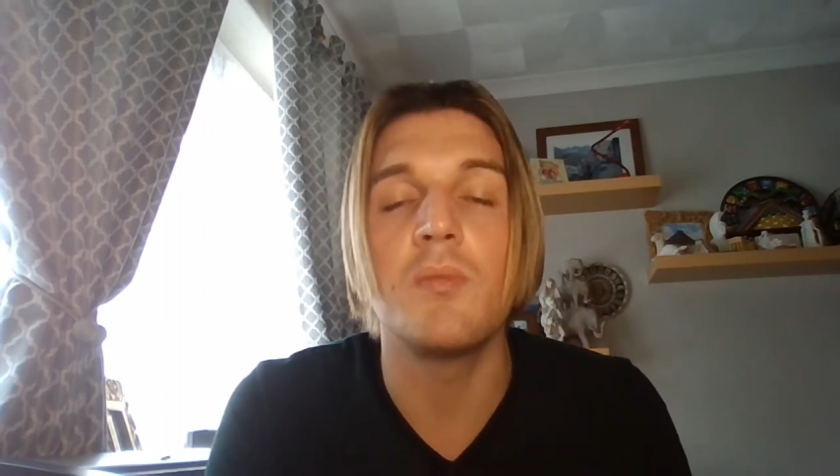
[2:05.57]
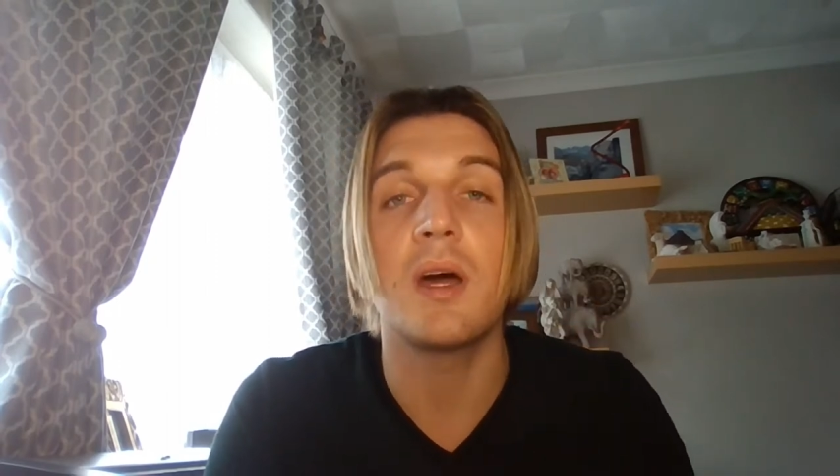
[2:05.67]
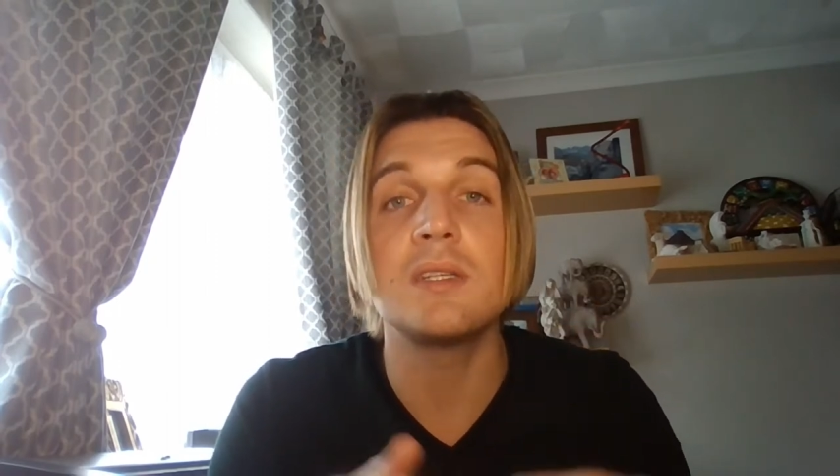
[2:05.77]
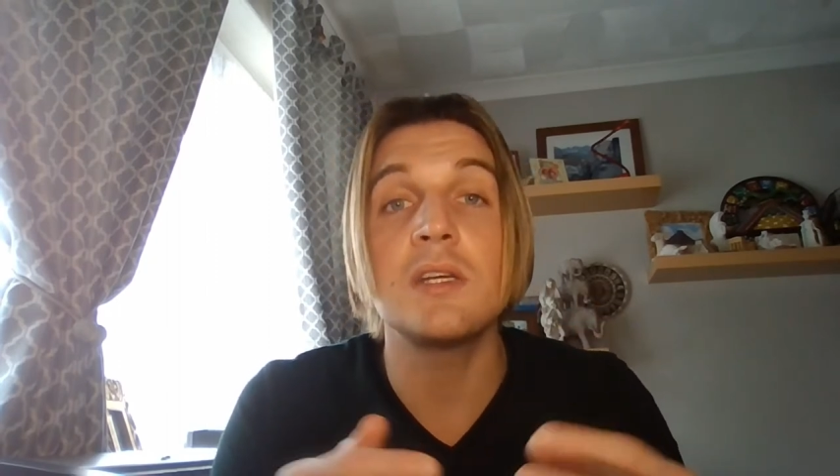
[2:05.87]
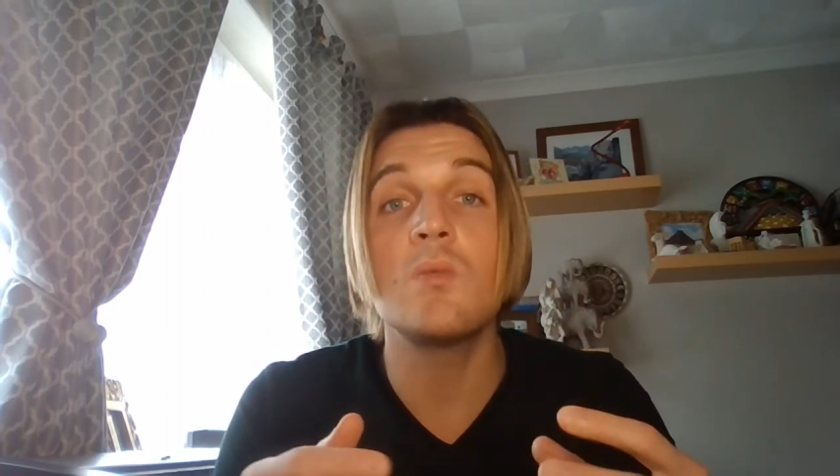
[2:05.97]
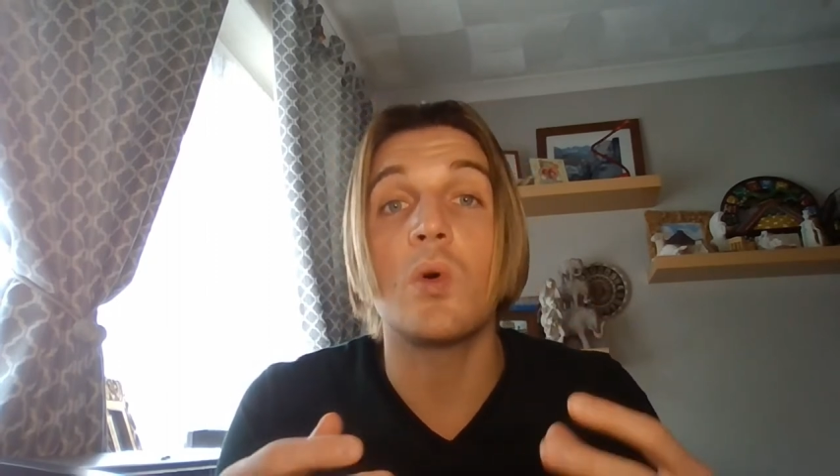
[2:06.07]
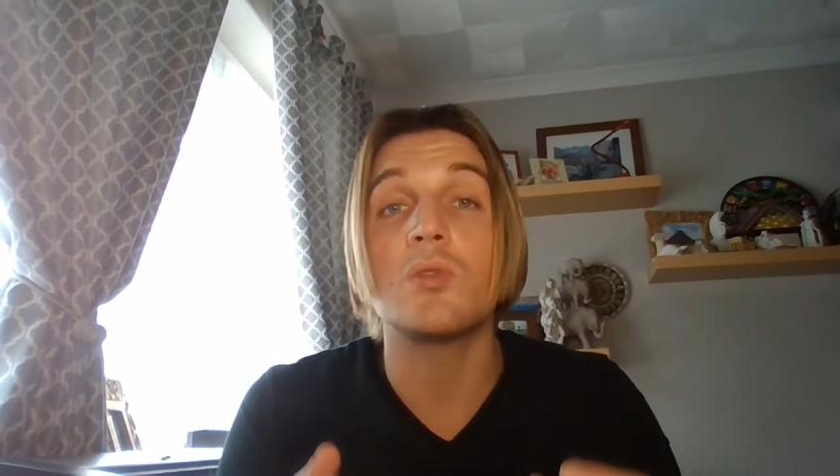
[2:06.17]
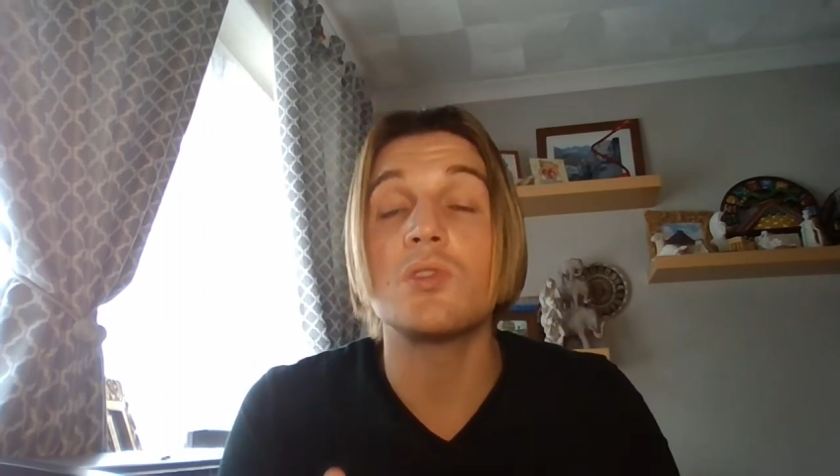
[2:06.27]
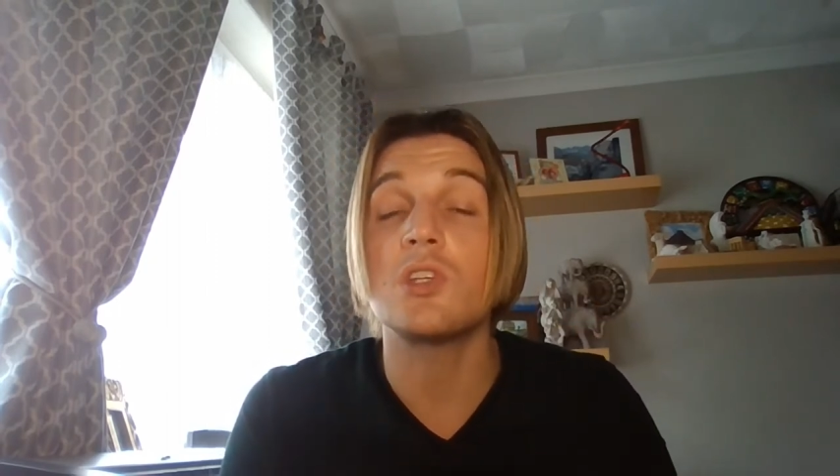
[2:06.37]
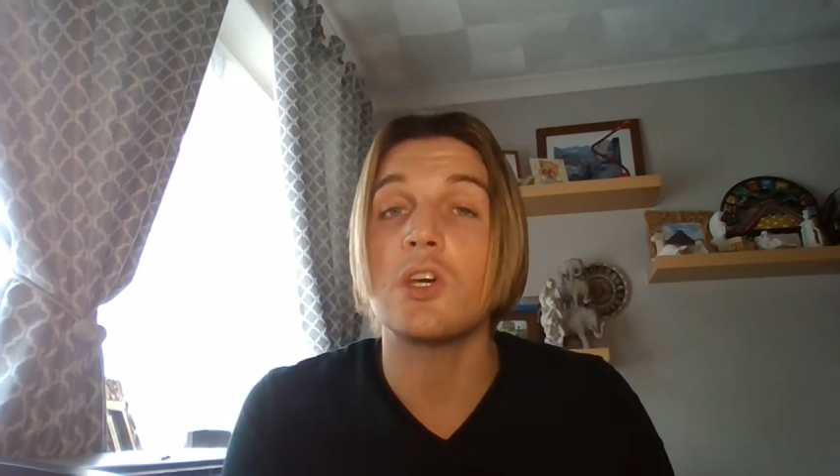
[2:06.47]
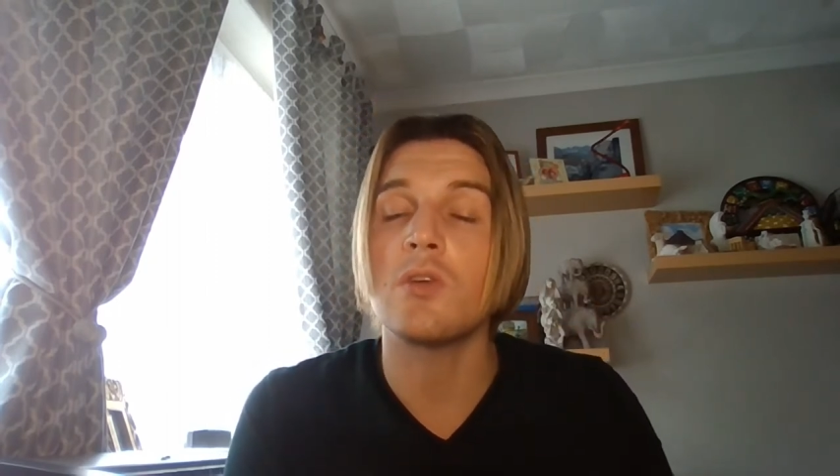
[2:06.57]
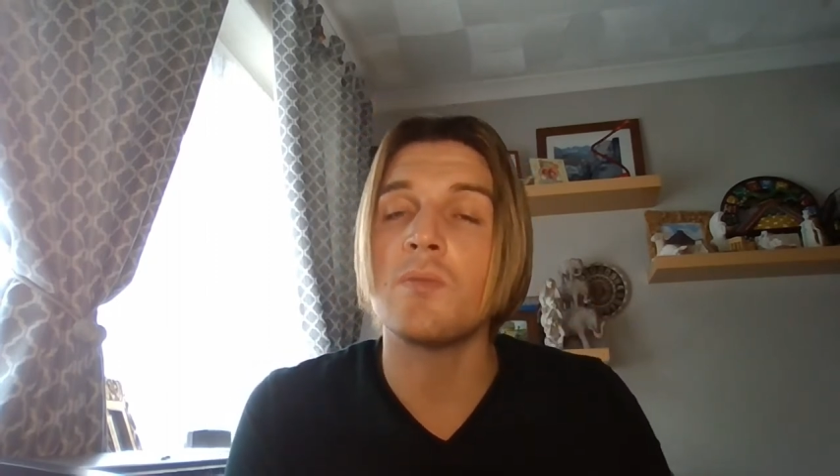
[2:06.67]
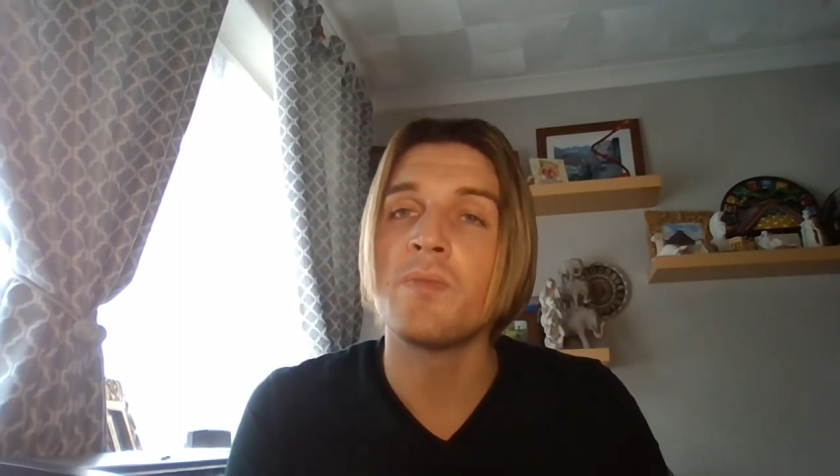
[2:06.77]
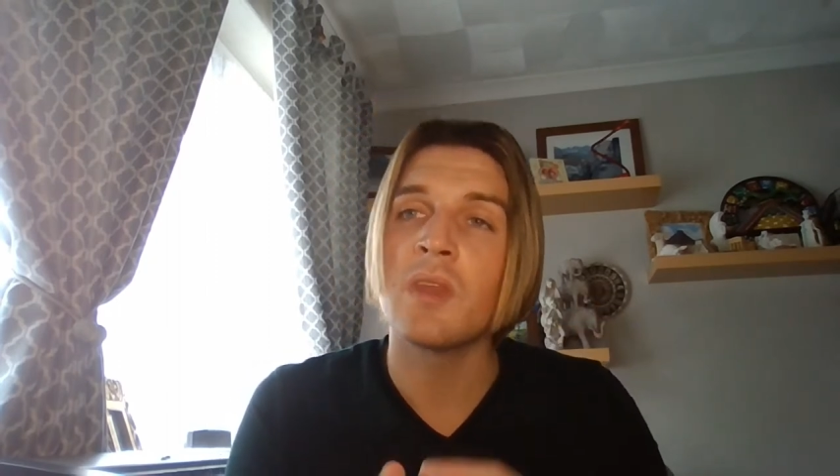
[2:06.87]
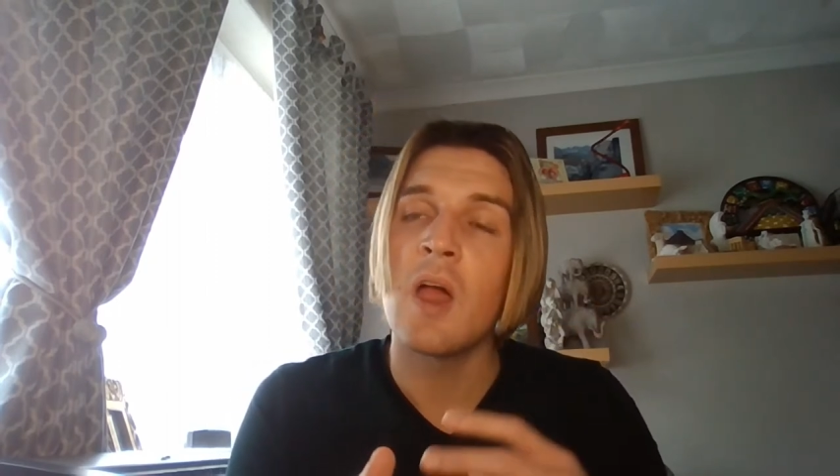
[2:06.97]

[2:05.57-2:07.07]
but I didn't want to